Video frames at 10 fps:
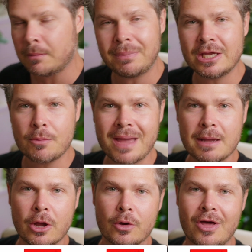Bingo
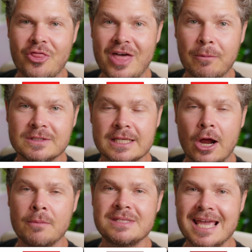bango, that was it.
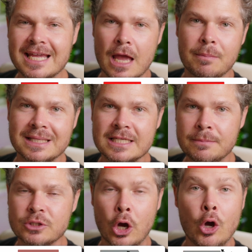I'm Tag Happy
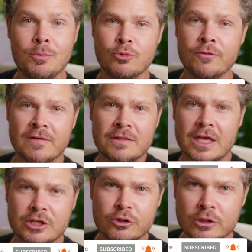Tips. I hope you found
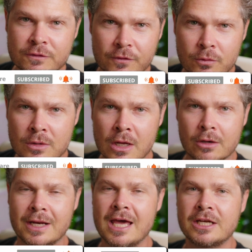that useful
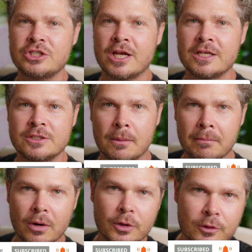on how to change
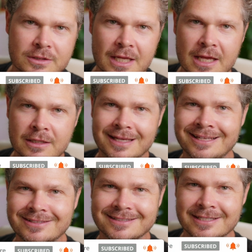mono sound
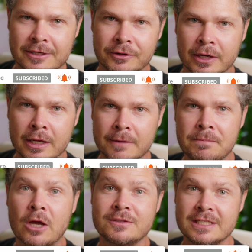into stereo.
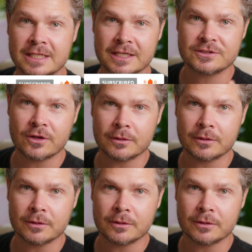I'll see you next